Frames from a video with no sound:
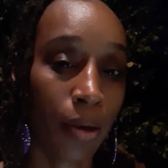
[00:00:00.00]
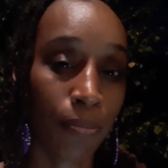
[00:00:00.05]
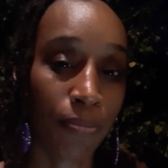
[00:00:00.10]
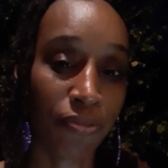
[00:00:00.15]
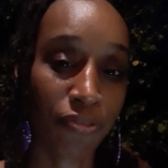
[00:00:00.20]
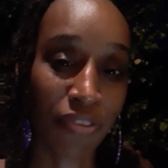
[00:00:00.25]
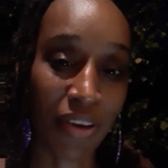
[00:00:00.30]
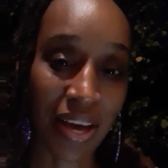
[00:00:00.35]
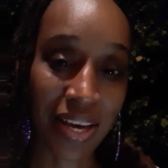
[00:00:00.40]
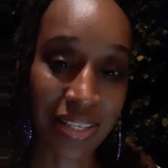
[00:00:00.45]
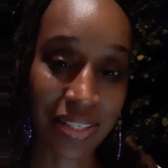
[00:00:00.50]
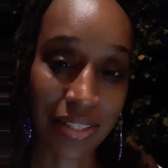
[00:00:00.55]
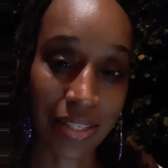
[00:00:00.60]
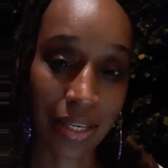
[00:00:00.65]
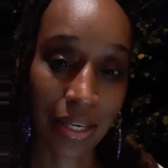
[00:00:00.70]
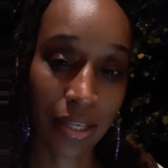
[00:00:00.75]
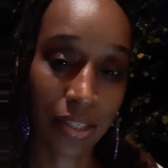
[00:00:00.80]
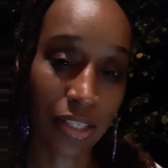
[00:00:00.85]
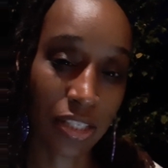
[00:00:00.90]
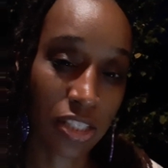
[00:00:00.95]

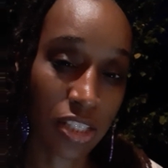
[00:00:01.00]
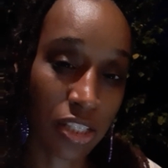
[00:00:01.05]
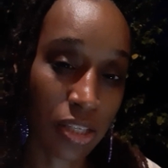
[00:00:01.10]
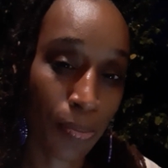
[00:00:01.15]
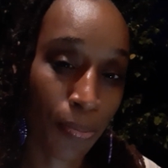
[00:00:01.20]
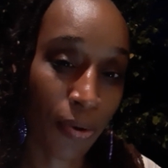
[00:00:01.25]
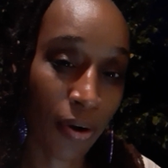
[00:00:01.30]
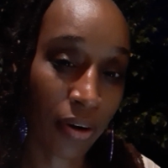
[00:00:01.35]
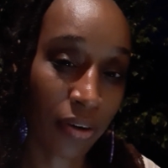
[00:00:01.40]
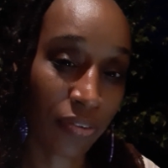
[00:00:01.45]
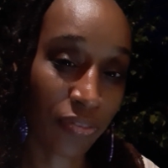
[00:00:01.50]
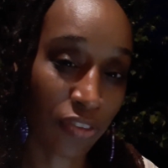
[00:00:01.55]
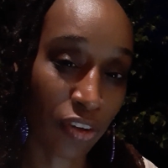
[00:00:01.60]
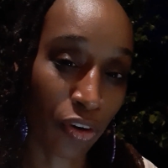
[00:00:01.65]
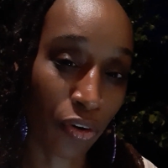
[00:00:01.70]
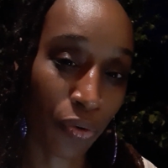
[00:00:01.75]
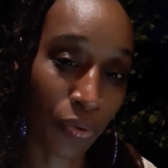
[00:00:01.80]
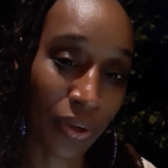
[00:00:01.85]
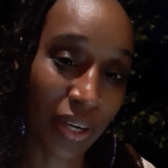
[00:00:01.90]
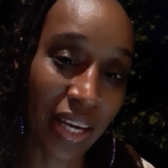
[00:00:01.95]
fasting, and this is a part of the
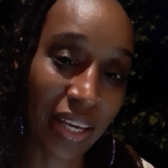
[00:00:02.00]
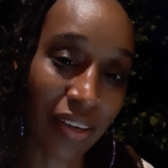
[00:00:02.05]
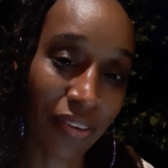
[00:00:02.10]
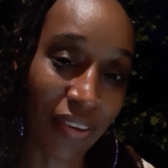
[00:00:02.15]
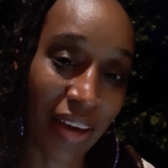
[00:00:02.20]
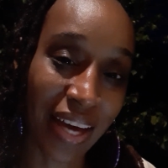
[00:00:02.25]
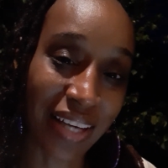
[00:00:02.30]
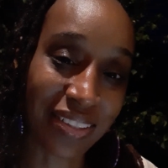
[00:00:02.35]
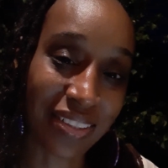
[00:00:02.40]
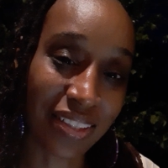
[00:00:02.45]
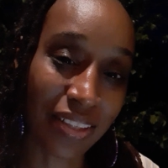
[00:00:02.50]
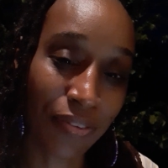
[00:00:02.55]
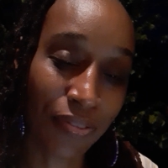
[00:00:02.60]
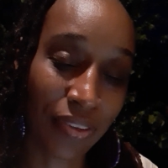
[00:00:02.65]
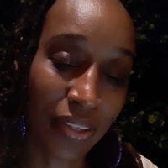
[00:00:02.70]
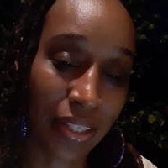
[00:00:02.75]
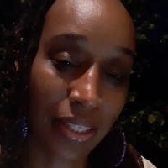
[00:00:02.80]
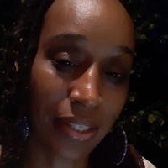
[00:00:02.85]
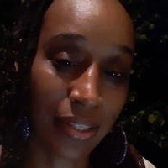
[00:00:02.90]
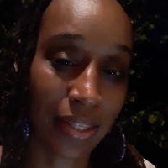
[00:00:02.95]
creative
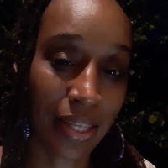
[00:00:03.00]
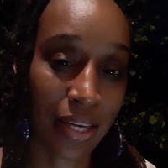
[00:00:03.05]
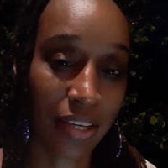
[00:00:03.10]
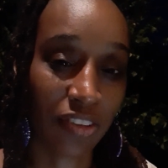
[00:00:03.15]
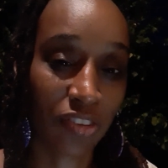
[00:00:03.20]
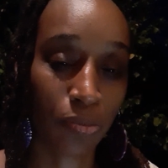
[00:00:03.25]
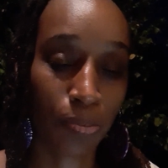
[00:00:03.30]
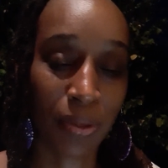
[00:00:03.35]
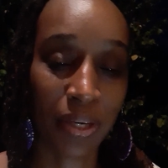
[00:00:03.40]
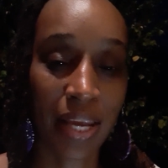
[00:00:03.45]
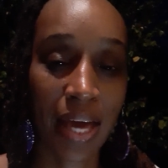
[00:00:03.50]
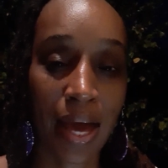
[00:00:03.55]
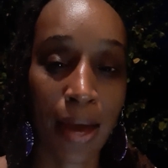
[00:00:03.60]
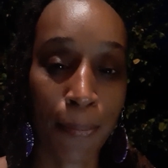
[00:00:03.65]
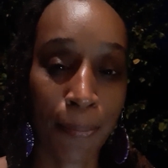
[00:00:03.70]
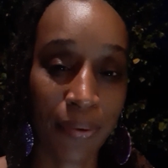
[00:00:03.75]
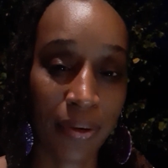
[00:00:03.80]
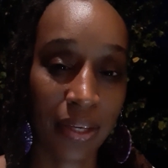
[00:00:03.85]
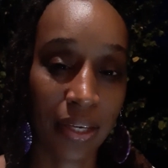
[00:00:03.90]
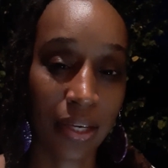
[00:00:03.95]
activity that has been
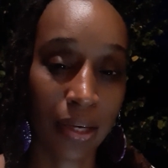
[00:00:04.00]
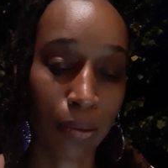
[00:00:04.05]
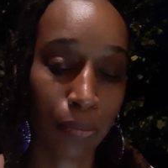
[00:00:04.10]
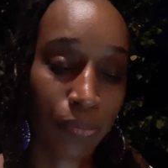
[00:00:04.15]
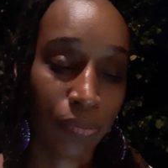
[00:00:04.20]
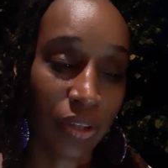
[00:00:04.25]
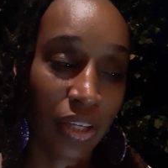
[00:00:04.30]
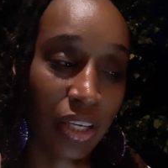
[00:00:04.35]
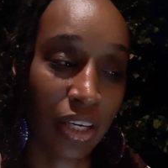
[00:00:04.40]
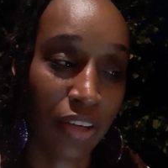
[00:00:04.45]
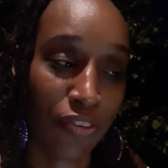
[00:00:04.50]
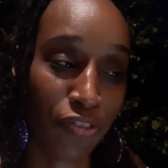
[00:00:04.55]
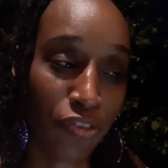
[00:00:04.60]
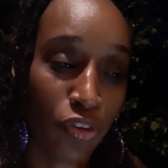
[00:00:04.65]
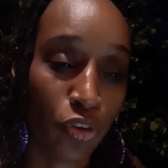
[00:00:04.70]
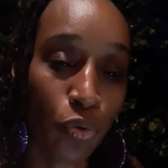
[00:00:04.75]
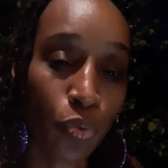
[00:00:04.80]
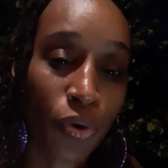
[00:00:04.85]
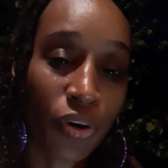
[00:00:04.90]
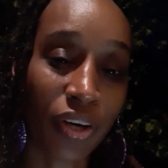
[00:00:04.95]
happening. And if
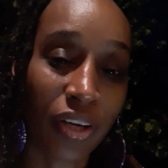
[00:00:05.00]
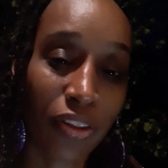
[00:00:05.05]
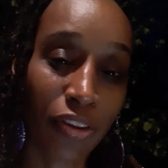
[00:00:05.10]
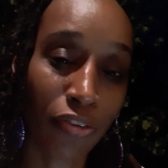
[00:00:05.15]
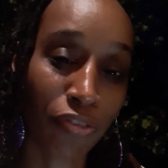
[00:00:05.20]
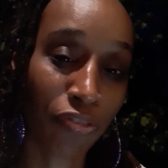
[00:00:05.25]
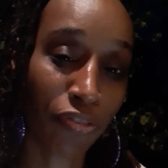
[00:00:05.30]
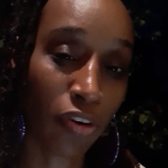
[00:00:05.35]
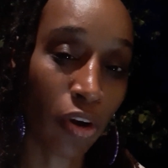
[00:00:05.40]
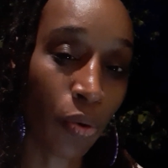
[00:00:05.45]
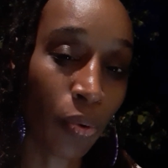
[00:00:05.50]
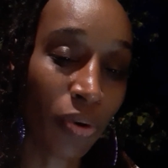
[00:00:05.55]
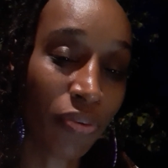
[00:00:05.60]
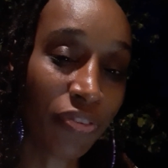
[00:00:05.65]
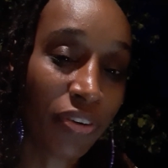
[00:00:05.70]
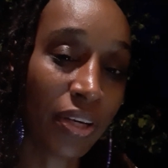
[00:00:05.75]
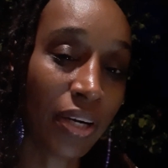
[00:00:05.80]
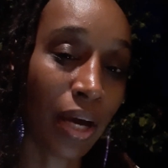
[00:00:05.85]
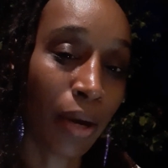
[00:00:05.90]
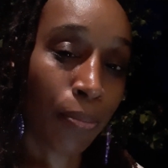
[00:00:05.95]
you are in the flow of
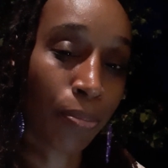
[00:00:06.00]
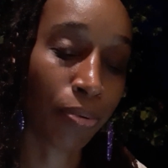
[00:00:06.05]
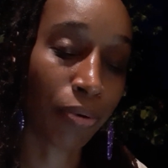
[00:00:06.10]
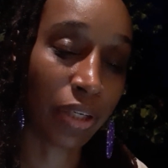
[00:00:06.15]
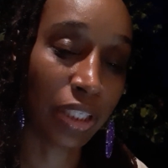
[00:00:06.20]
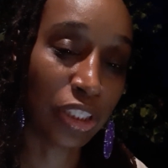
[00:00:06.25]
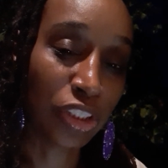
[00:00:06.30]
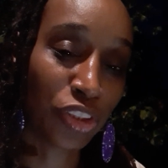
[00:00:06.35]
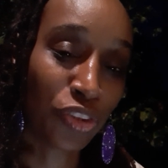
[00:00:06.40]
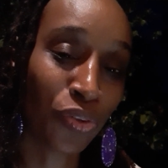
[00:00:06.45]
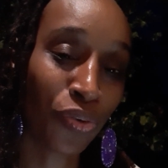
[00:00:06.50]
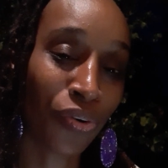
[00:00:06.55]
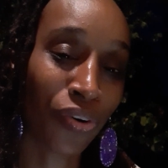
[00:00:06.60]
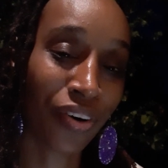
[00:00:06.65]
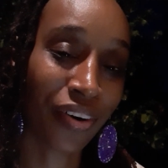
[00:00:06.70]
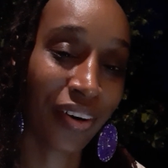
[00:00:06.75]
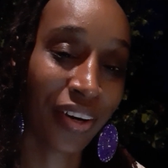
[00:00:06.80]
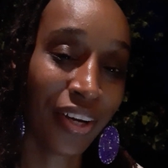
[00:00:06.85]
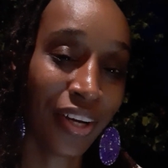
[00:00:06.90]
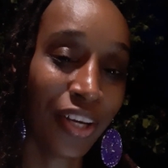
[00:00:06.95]
it, I'm pretty
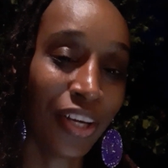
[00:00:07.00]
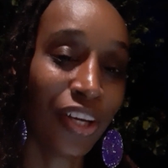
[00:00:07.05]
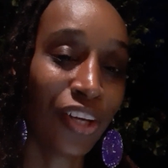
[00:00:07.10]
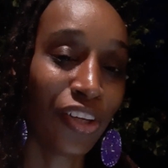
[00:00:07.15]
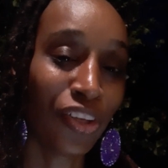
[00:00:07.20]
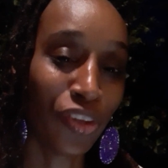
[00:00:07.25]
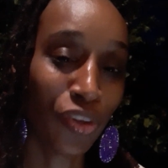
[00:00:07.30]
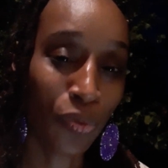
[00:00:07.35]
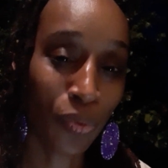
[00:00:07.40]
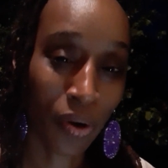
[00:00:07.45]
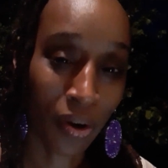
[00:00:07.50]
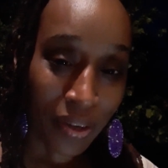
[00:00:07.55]
sure you are